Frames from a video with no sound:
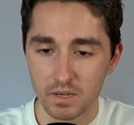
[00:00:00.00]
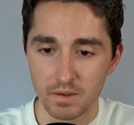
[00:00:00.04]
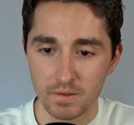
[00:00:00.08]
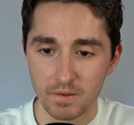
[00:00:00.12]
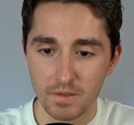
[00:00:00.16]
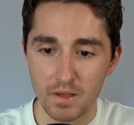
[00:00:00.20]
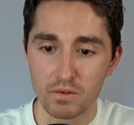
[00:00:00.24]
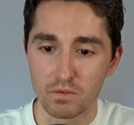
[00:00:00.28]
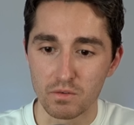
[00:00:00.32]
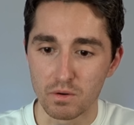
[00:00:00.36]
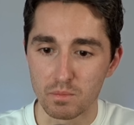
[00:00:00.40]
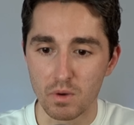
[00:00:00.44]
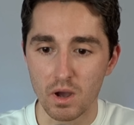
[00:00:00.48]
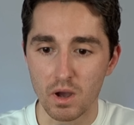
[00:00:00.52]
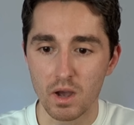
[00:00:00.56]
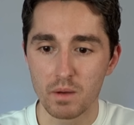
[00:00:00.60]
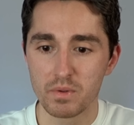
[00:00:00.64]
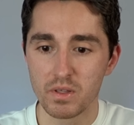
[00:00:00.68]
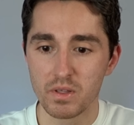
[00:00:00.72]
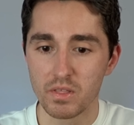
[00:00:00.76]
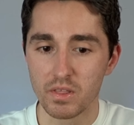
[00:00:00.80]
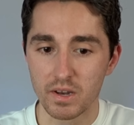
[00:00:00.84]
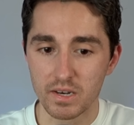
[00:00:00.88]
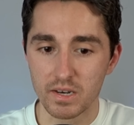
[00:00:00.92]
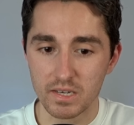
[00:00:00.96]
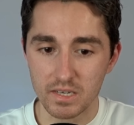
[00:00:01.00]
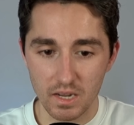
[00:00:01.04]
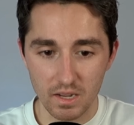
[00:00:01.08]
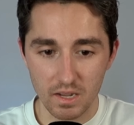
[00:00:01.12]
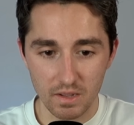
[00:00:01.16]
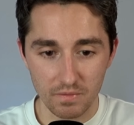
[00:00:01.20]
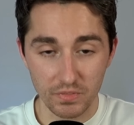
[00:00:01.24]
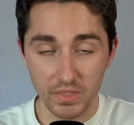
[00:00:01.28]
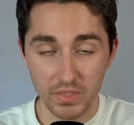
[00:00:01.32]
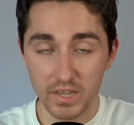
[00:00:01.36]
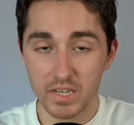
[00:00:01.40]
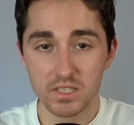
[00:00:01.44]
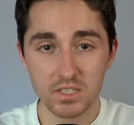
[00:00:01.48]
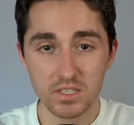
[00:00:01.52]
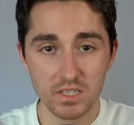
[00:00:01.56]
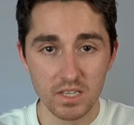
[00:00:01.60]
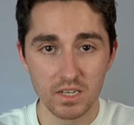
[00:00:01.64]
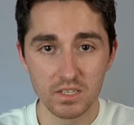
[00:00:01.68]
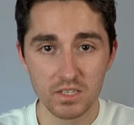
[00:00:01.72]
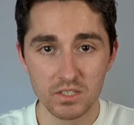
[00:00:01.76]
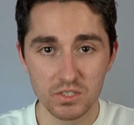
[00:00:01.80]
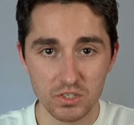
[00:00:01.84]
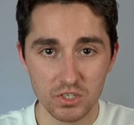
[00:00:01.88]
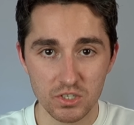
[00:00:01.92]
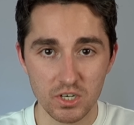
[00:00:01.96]
and remind me that these
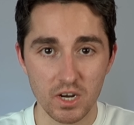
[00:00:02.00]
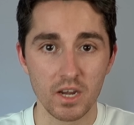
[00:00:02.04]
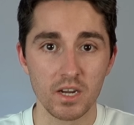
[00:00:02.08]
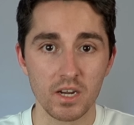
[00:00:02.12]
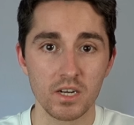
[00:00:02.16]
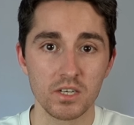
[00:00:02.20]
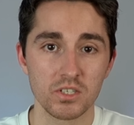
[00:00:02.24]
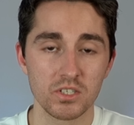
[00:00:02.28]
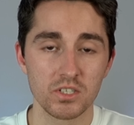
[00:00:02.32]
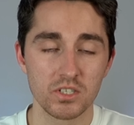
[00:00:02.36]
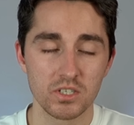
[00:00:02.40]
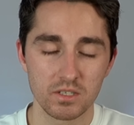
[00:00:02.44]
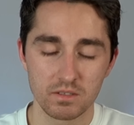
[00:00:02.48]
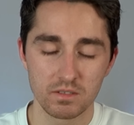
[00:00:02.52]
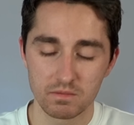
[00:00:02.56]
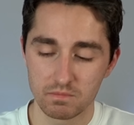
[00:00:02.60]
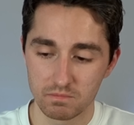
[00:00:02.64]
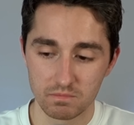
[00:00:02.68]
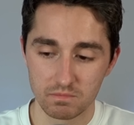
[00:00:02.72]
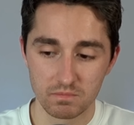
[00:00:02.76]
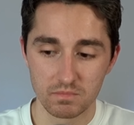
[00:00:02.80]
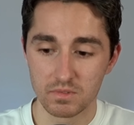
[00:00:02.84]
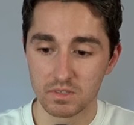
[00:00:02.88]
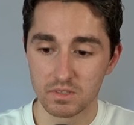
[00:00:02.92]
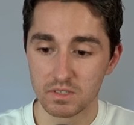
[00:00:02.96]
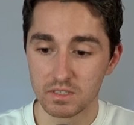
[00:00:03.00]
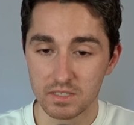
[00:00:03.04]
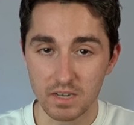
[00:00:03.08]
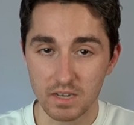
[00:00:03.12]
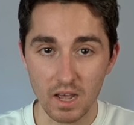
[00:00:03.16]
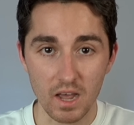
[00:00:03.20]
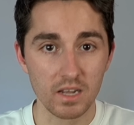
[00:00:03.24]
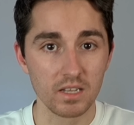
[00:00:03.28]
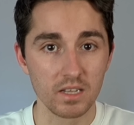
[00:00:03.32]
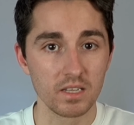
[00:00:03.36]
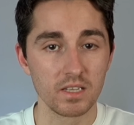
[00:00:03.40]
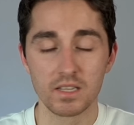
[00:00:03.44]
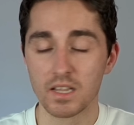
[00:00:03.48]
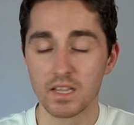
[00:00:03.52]
things change daily.